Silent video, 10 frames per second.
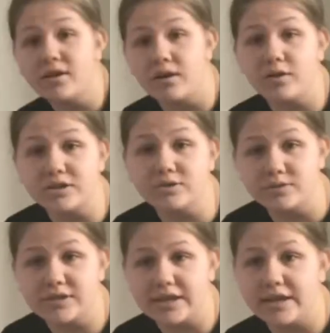going to
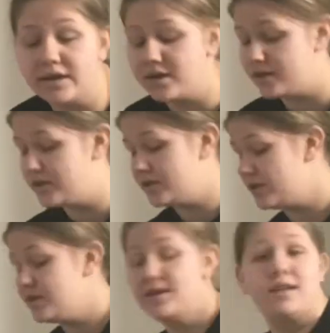see
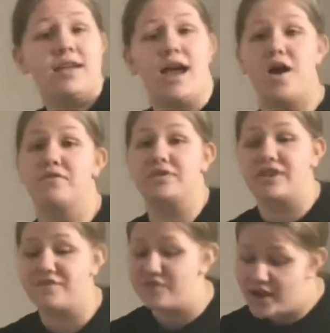how
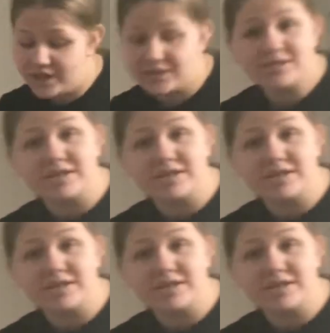everything fits.